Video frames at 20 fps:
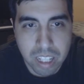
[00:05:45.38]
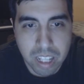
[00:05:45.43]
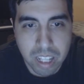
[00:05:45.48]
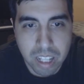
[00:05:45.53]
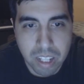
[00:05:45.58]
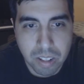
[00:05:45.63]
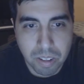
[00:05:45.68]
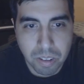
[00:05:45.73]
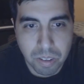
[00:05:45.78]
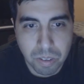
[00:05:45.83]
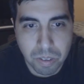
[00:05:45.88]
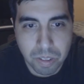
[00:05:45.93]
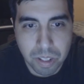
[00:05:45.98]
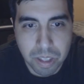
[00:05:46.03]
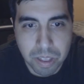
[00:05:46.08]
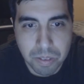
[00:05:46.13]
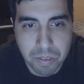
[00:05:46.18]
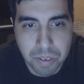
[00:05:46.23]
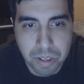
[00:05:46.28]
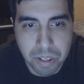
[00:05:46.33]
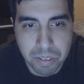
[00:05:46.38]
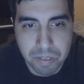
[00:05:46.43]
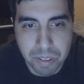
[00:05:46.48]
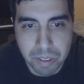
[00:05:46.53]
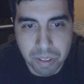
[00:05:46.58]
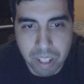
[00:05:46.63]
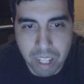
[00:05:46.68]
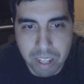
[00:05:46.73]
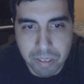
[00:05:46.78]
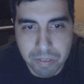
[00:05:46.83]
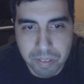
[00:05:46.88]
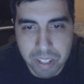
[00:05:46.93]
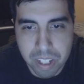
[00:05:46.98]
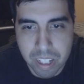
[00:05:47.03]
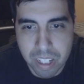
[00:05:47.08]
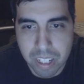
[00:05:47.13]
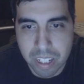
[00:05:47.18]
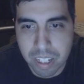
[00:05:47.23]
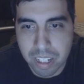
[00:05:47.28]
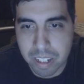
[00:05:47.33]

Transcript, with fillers: There are only three of you left.